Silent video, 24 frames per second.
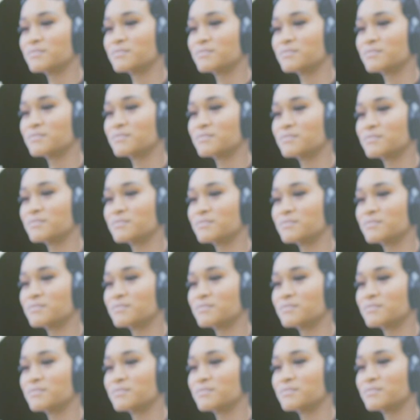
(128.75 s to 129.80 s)

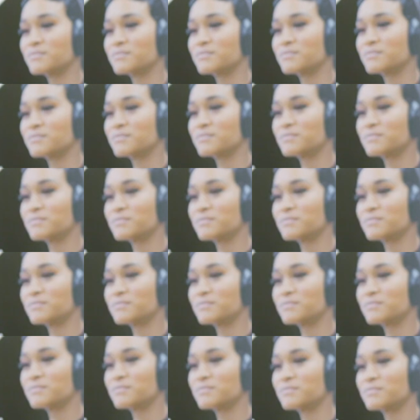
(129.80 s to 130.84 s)

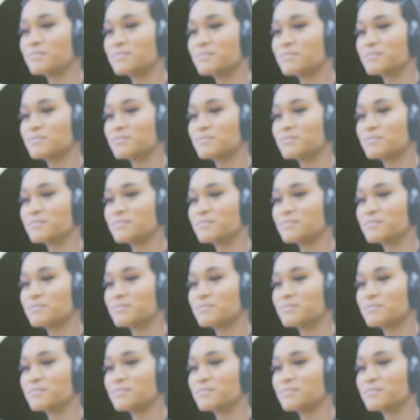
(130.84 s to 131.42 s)
No words are spoken by the person on screen.